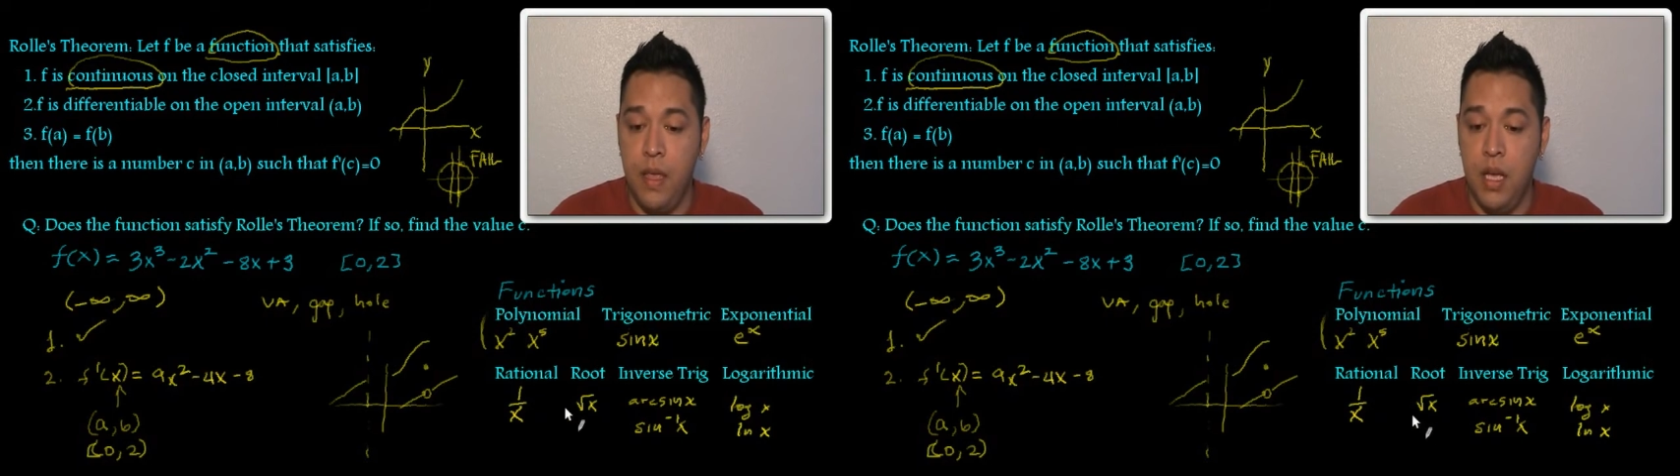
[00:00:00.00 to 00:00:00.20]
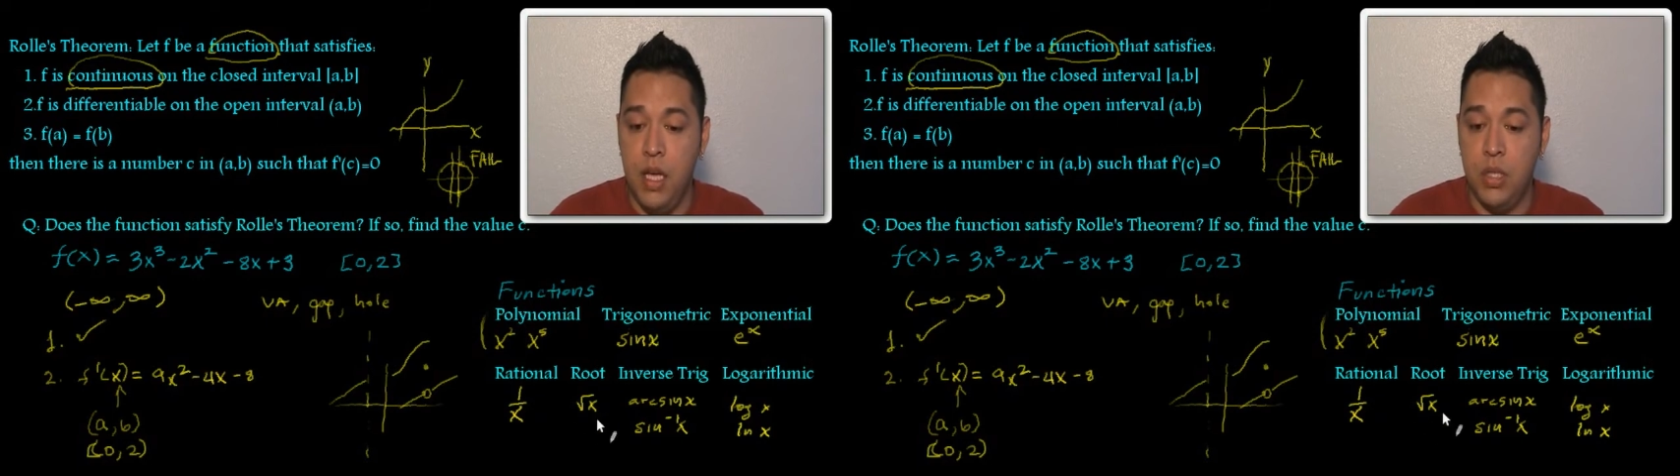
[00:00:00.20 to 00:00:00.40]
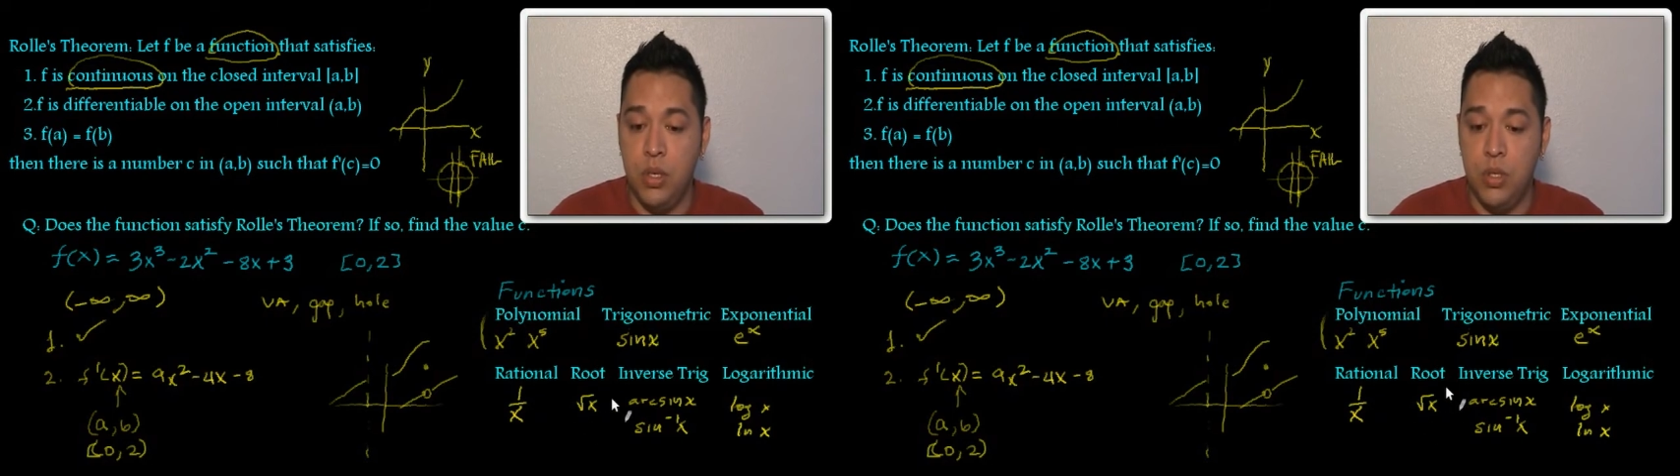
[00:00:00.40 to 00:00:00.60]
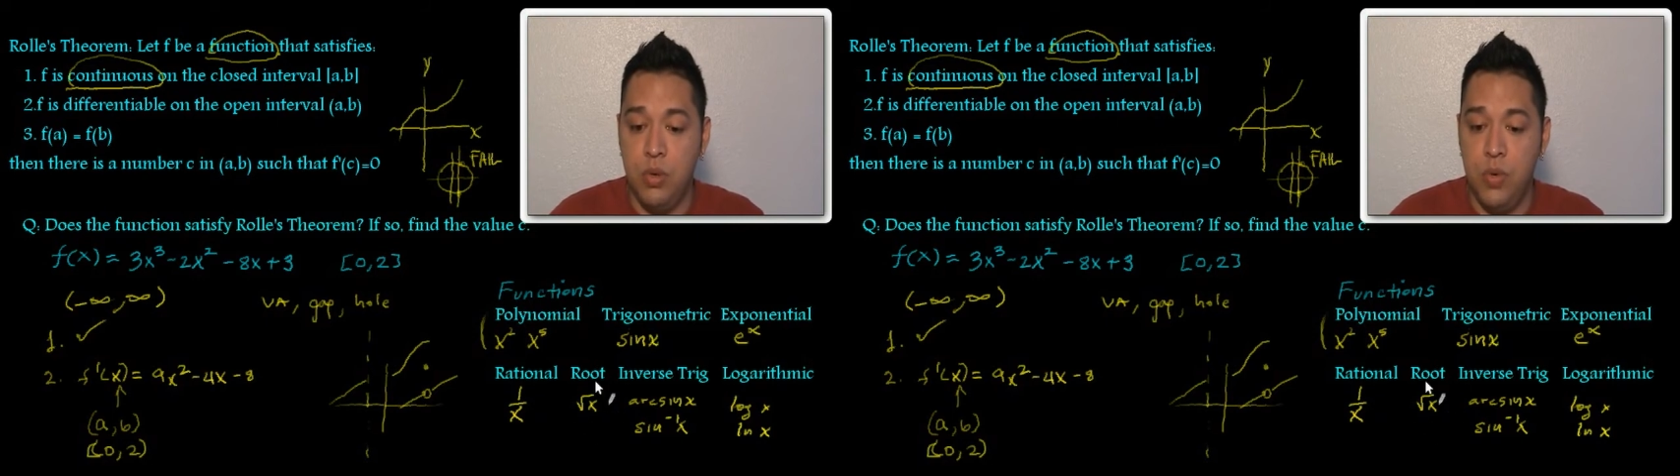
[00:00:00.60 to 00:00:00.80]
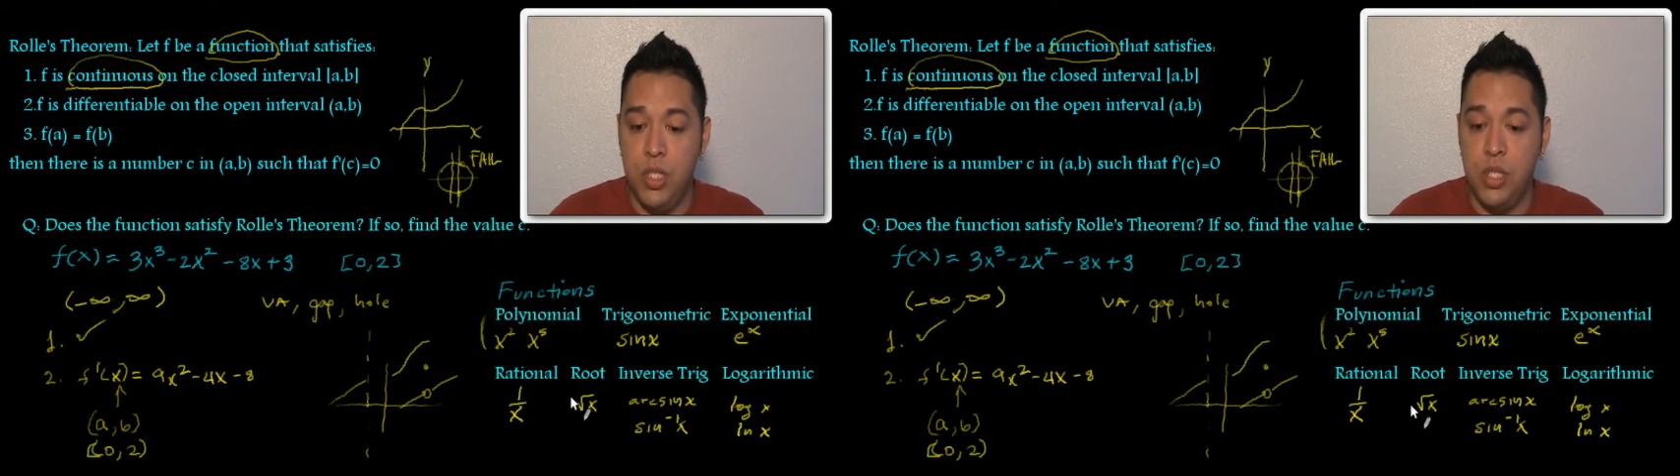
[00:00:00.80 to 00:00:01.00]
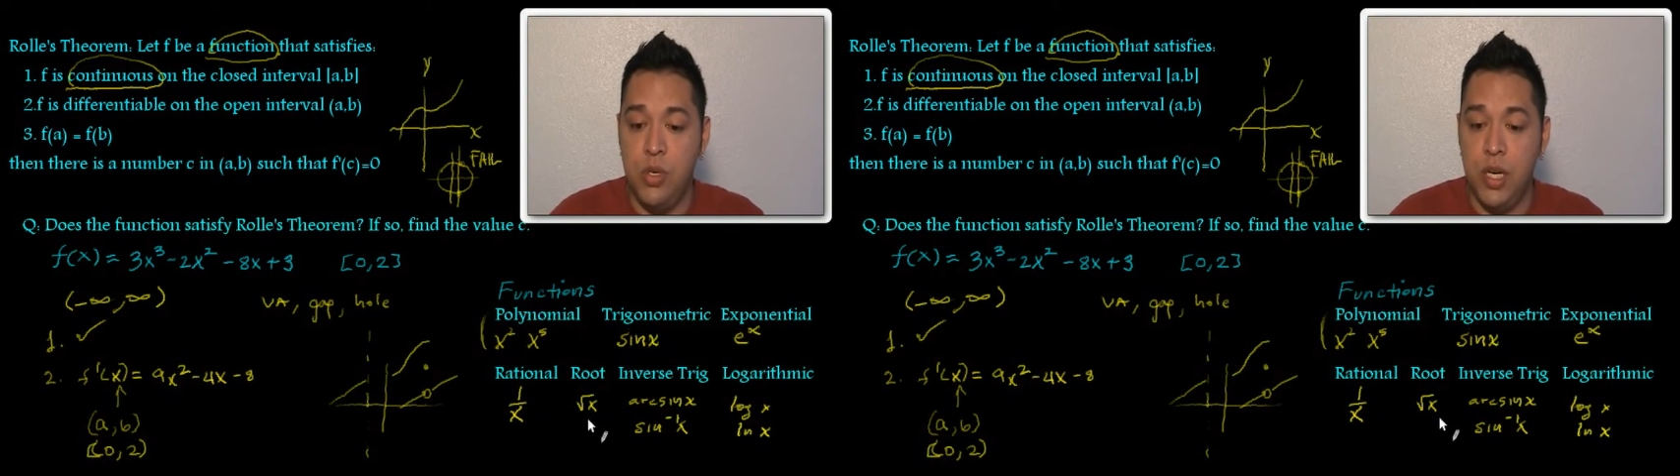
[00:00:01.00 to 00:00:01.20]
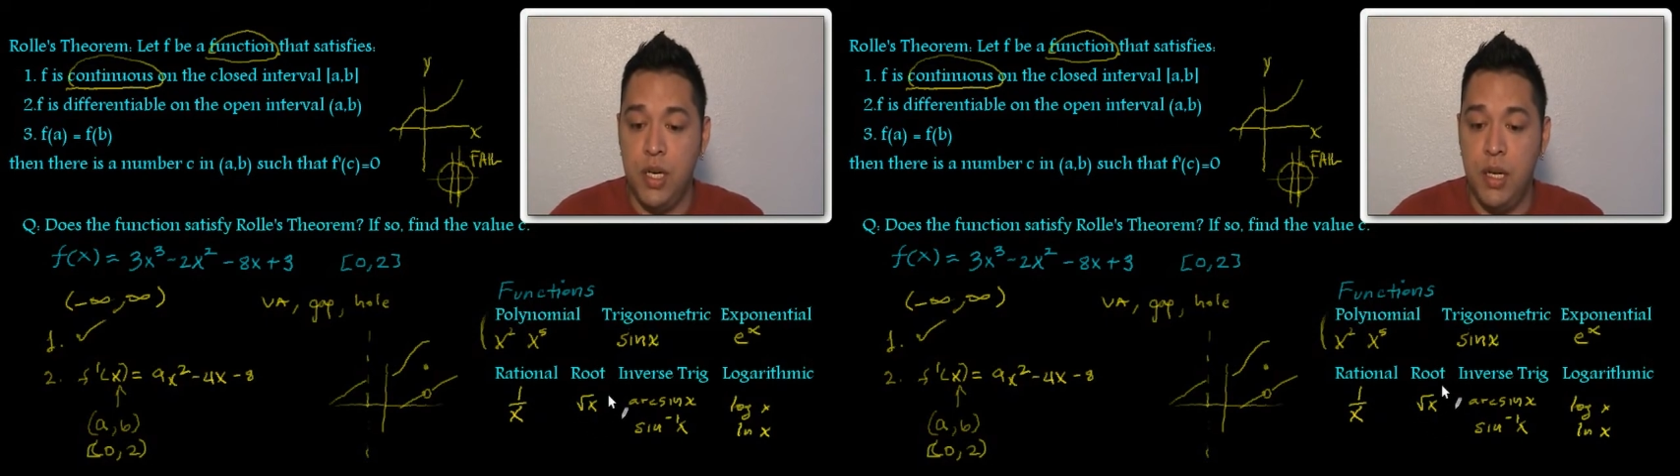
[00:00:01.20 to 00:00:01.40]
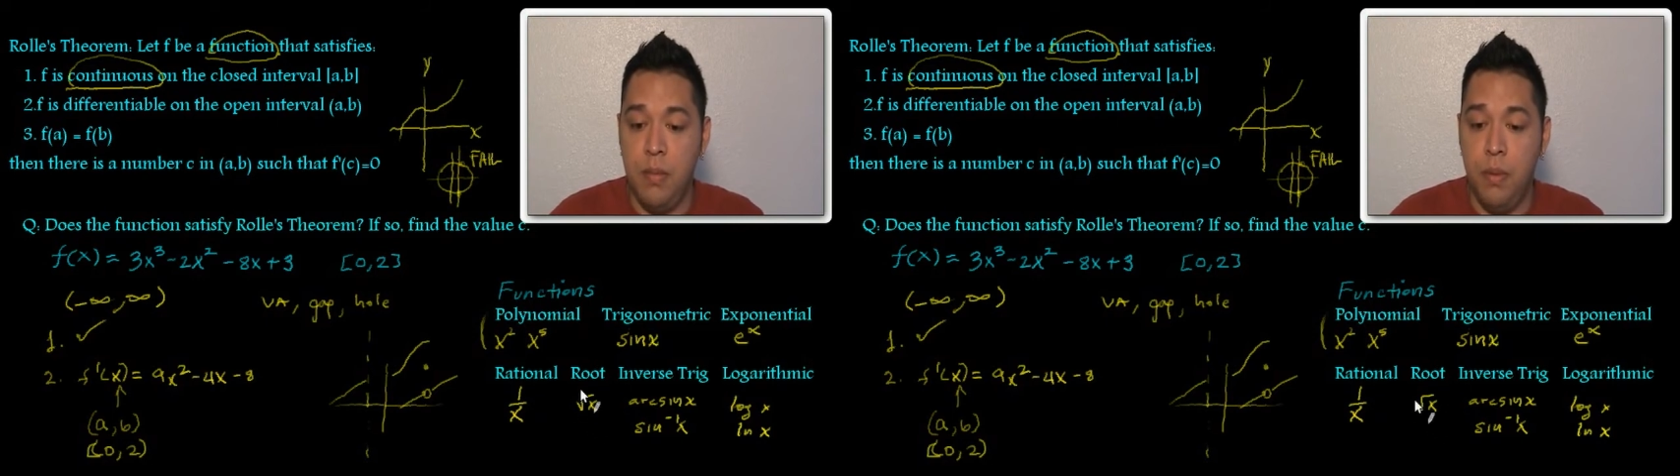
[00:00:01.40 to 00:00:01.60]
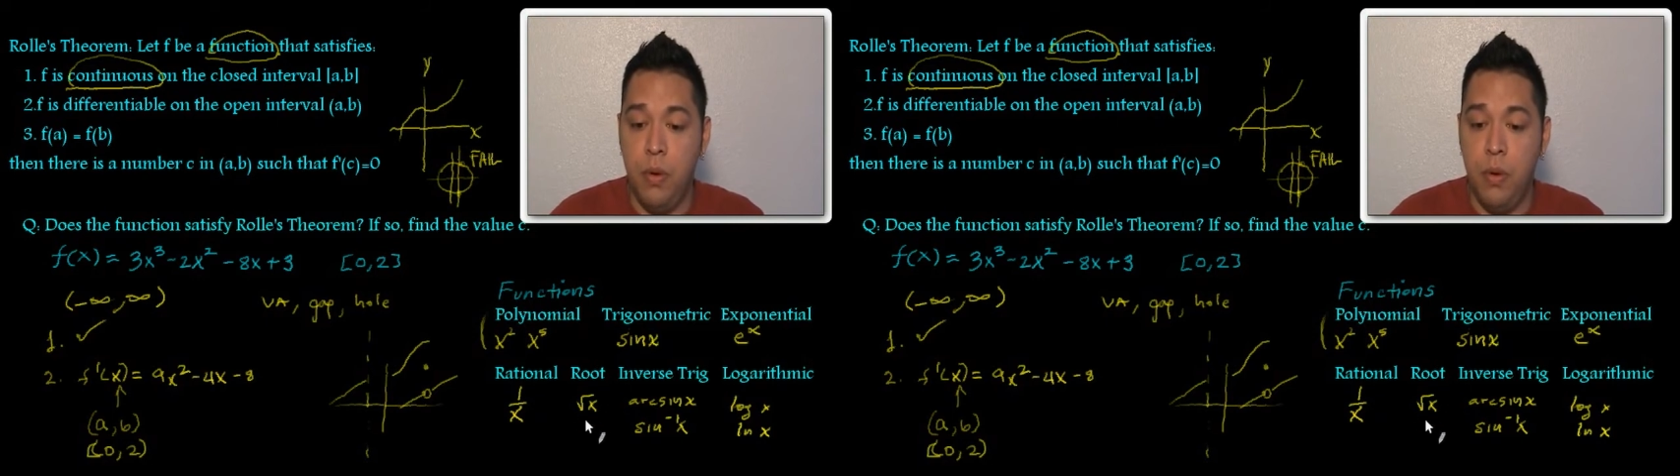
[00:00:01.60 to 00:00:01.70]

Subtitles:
It's also restricted